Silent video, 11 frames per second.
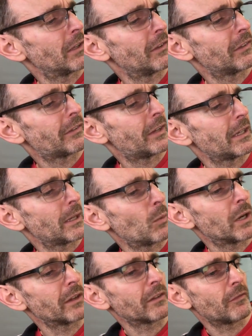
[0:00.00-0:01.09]

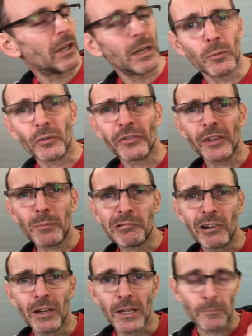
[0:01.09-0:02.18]
CD1 is available
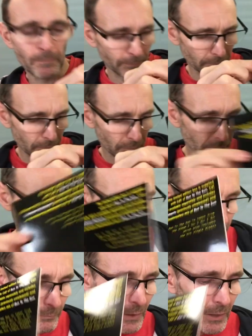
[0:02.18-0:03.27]
separately.
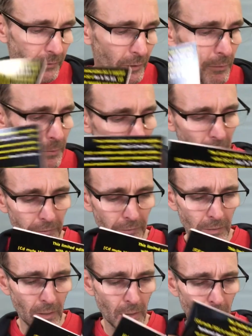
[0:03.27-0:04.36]
So that
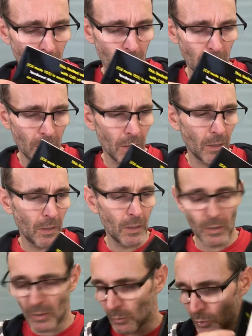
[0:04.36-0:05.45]

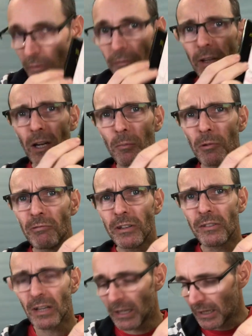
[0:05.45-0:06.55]
would have come
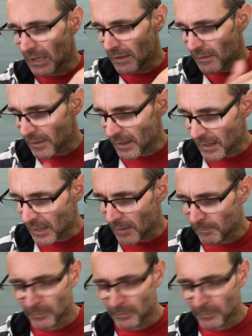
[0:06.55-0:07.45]
originally in there